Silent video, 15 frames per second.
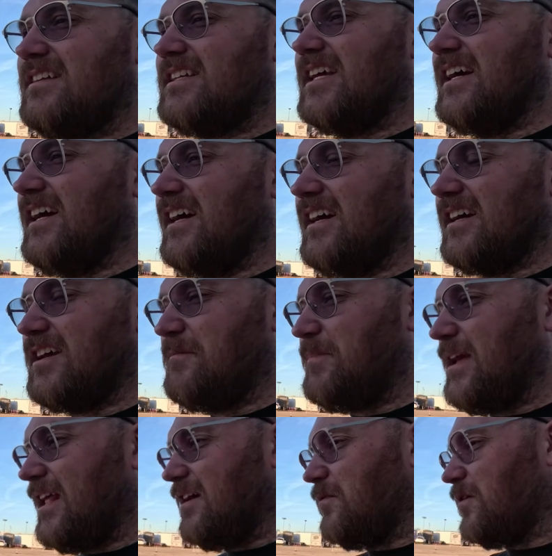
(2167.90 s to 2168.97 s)
to
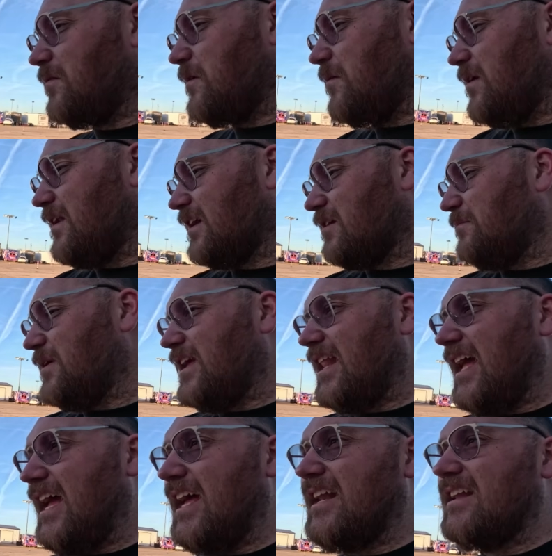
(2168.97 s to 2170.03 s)
compete at where we want to compete
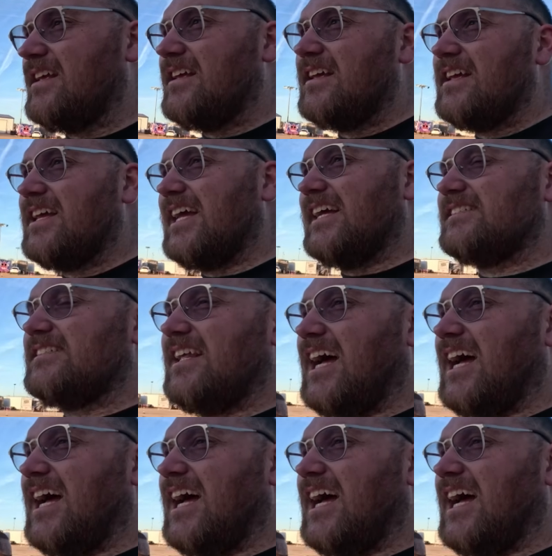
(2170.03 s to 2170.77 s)
at, it's